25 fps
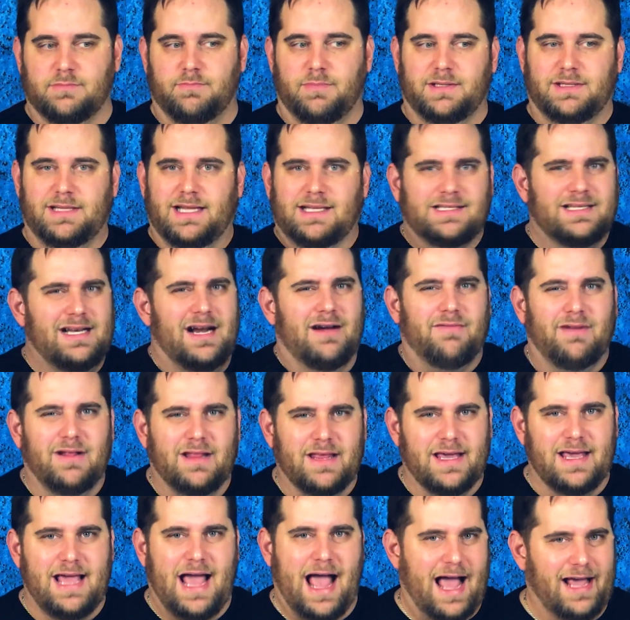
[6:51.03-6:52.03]
But that's not
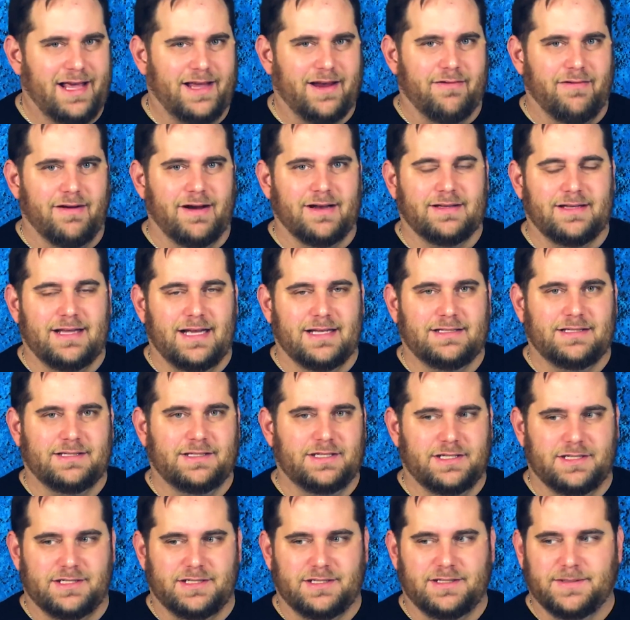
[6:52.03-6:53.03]
really accurate. That's
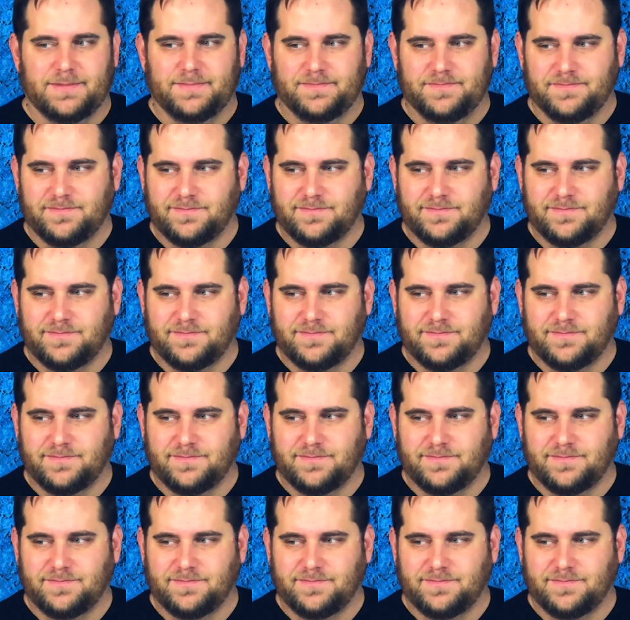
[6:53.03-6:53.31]
just